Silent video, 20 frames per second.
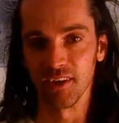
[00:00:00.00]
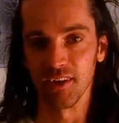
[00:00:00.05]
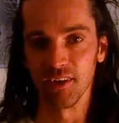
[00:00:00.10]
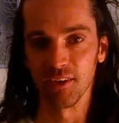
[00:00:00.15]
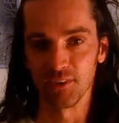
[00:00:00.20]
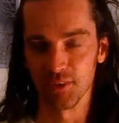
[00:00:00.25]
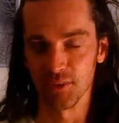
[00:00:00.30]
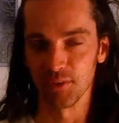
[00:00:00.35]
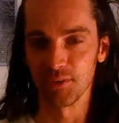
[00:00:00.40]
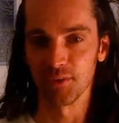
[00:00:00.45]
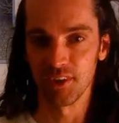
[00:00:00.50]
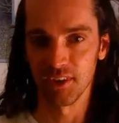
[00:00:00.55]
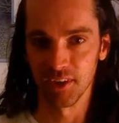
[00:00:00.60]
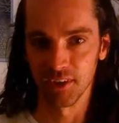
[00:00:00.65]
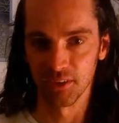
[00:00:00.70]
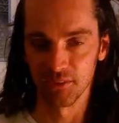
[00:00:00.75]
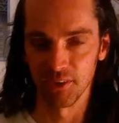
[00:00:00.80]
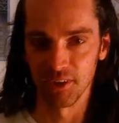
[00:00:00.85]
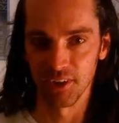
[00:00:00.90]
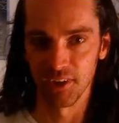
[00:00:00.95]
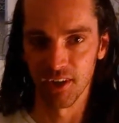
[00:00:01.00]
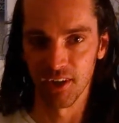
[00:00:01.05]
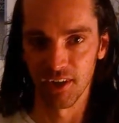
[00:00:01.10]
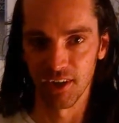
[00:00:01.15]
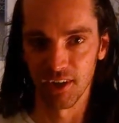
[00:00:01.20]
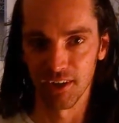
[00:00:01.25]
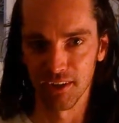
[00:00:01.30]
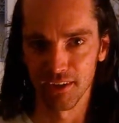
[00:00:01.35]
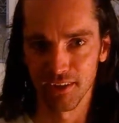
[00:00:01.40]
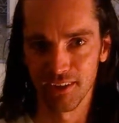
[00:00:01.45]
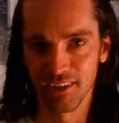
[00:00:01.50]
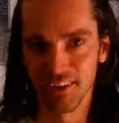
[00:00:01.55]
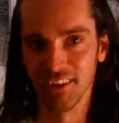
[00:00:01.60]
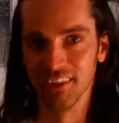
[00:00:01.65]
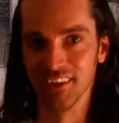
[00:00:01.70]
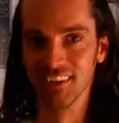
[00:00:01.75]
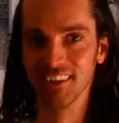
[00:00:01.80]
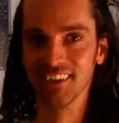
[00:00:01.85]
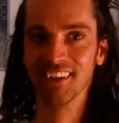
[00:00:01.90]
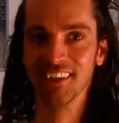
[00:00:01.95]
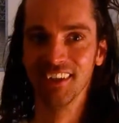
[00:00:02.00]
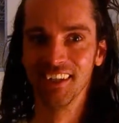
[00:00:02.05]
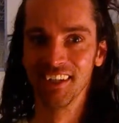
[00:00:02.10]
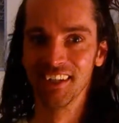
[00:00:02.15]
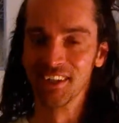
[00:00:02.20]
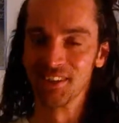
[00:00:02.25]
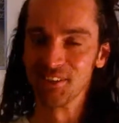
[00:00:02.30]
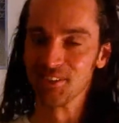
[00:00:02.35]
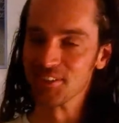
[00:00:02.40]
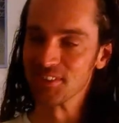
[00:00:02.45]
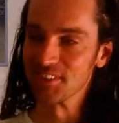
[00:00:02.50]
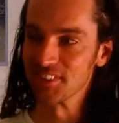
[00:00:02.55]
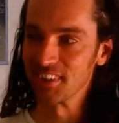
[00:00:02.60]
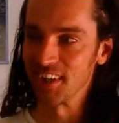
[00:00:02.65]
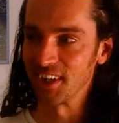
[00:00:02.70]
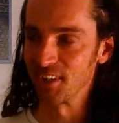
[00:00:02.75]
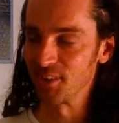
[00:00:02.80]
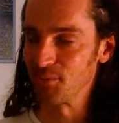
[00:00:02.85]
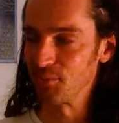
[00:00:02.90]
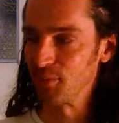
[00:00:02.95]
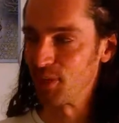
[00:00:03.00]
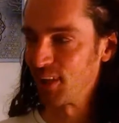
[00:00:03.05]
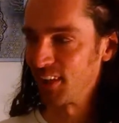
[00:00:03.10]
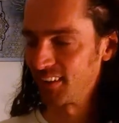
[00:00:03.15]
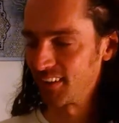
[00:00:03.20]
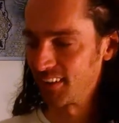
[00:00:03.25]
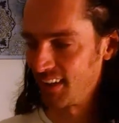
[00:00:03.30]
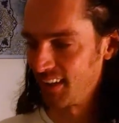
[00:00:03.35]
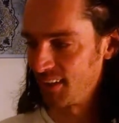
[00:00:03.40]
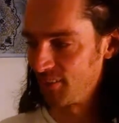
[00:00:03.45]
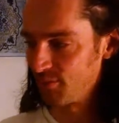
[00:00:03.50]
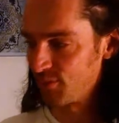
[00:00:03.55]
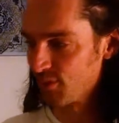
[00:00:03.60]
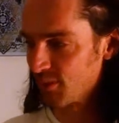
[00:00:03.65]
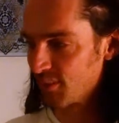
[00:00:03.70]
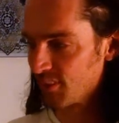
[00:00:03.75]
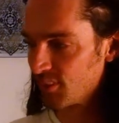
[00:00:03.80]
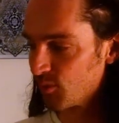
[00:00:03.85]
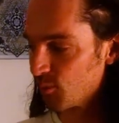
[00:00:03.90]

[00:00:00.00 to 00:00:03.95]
also skiing really hard, which tires me out at times.